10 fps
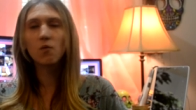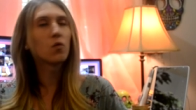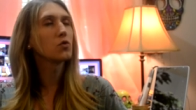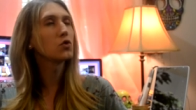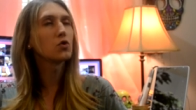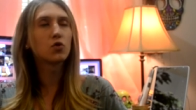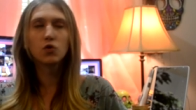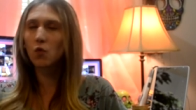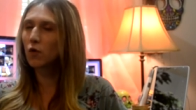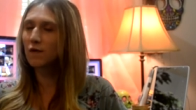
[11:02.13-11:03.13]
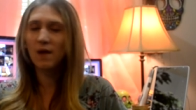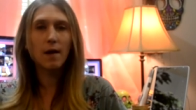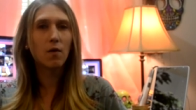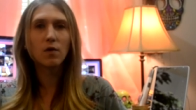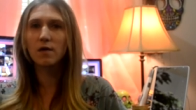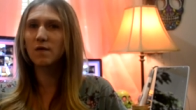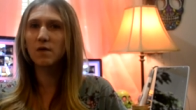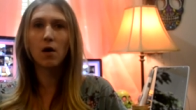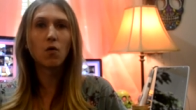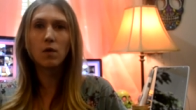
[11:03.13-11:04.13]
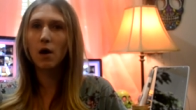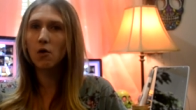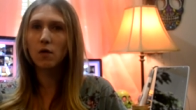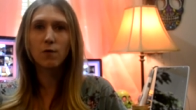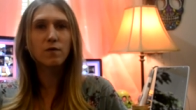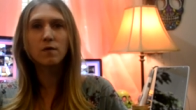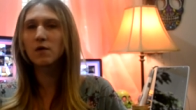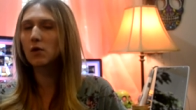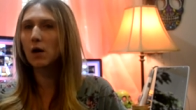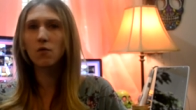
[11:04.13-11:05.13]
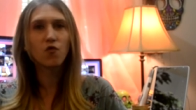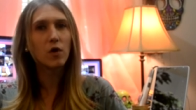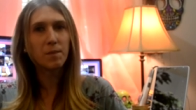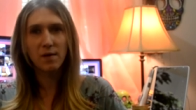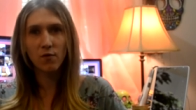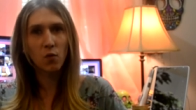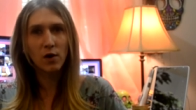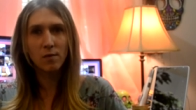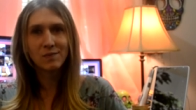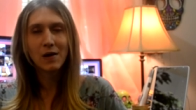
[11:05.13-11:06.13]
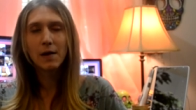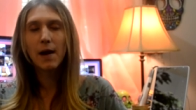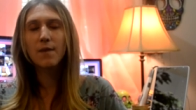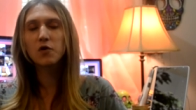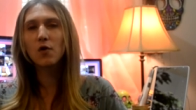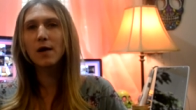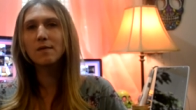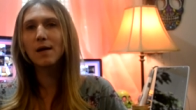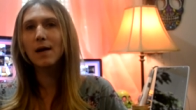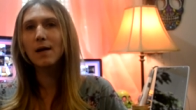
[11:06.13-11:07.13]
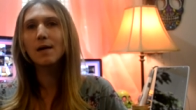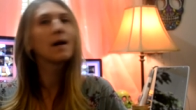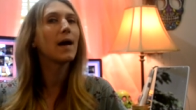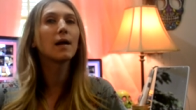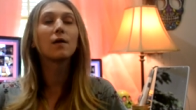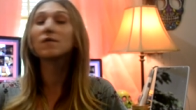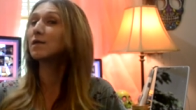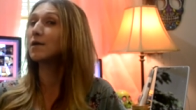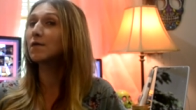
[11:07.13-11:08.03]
will sure as hell get us a whole lot closer than Donald Trump ever will. Have a great day, and I'll see you